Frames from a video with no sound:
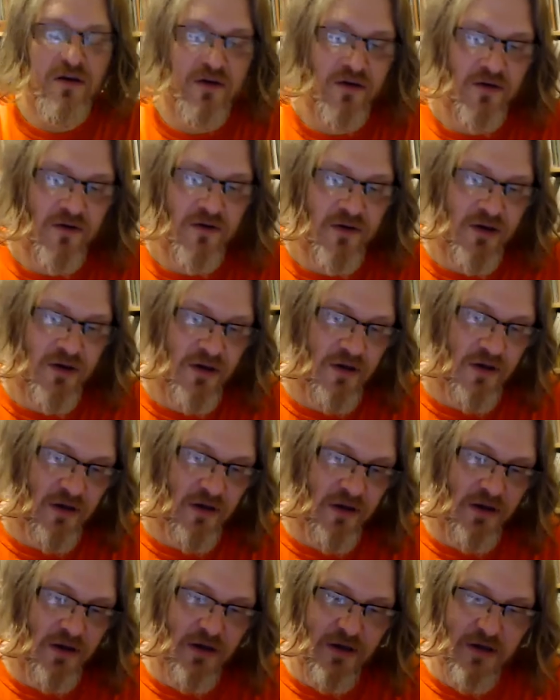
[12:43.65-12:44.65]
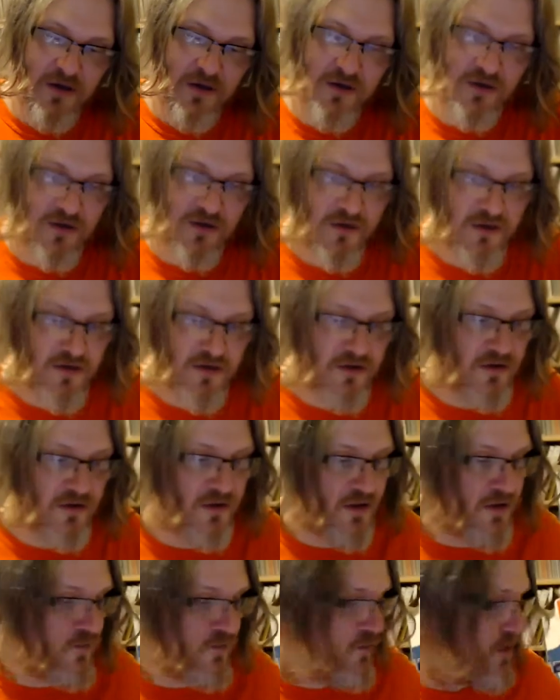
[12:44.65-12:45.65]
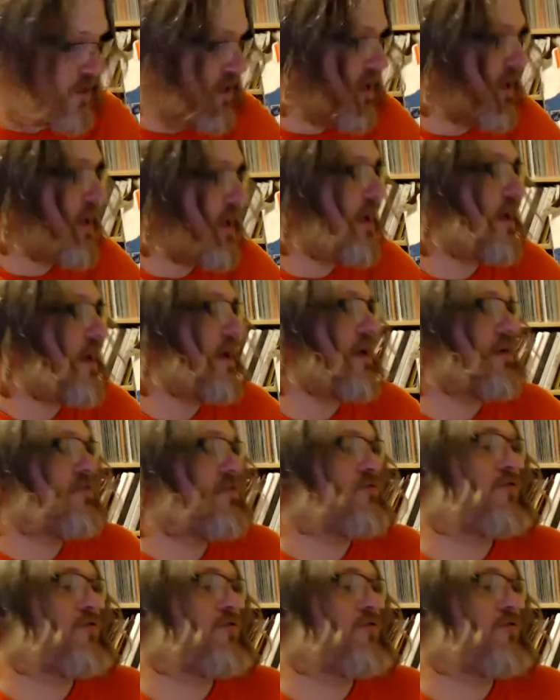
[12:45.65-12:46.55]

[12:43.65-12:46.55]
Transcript: Okay. And then we have